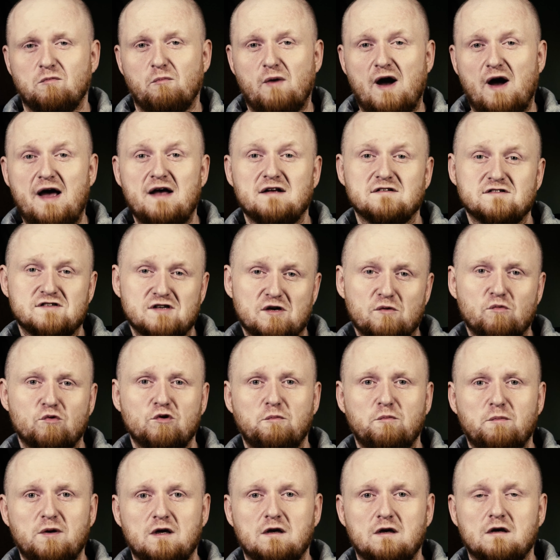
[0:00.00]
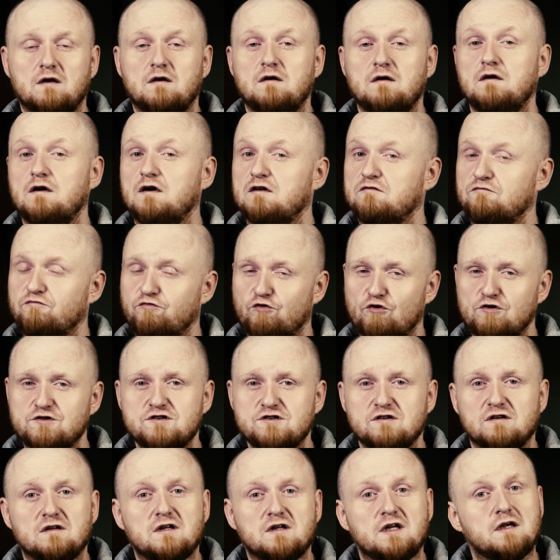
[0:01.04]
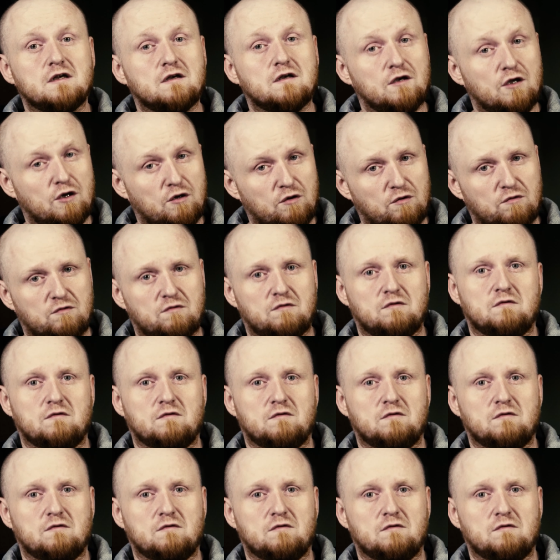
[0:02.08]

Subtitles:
My answer would be, unfortunately, no.